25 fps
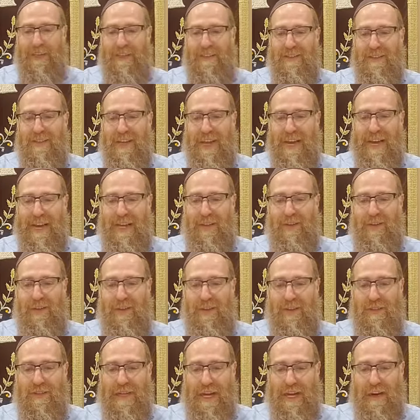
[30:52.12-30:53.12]
head to the
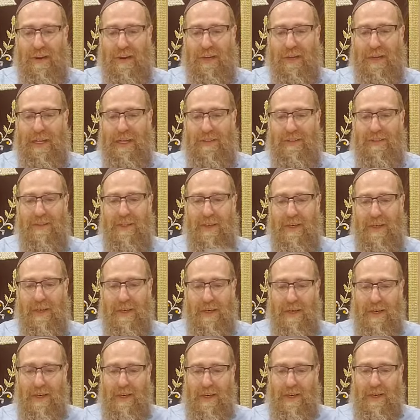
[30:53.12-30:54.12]
south. Its
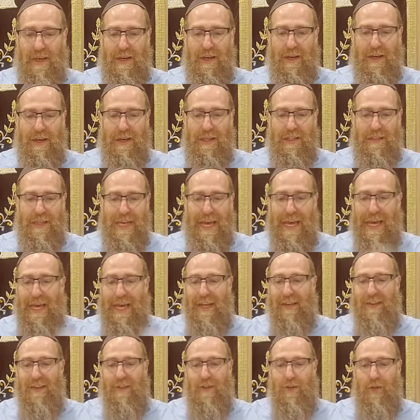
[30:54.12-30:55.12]

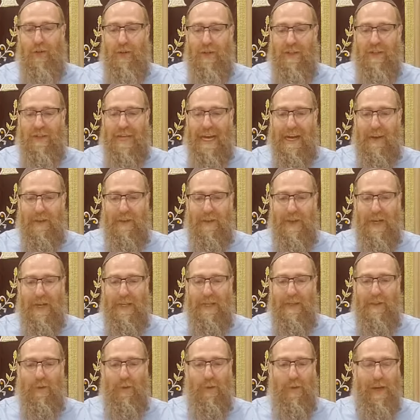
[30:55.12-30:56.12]
head to the south and
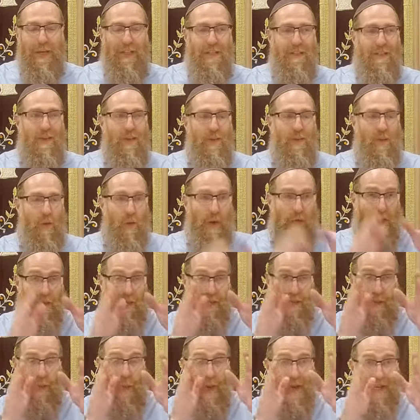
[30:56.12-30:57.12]
its face to the
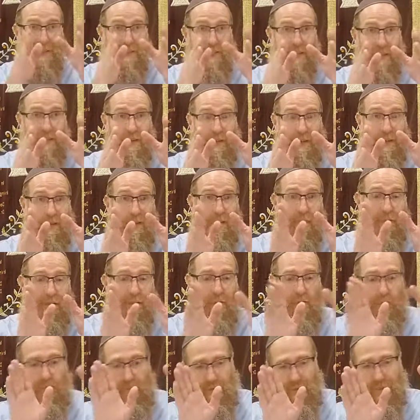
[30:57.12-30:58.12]
west.
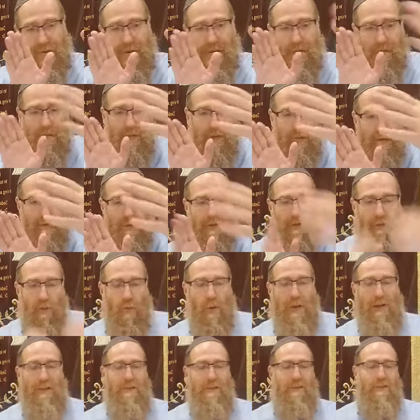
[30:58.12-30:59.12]
So south and
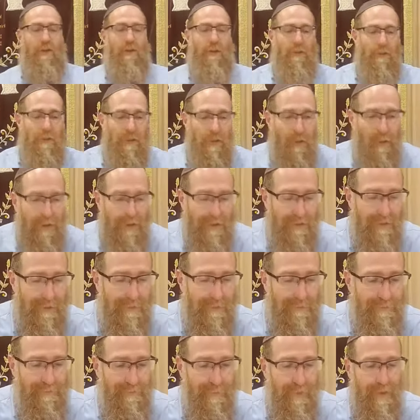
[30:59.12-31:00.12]
west. Turn to the west.
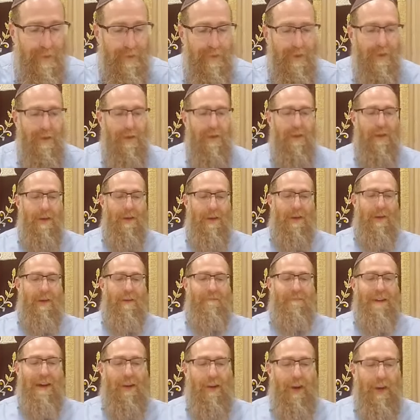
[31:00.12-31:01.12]

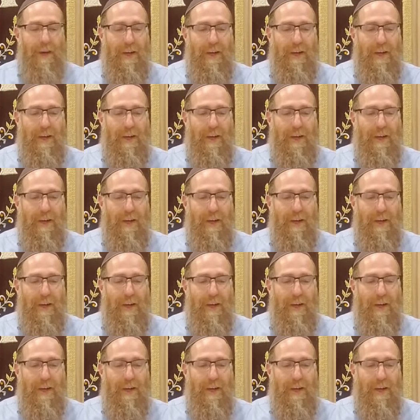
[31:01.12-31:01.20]
And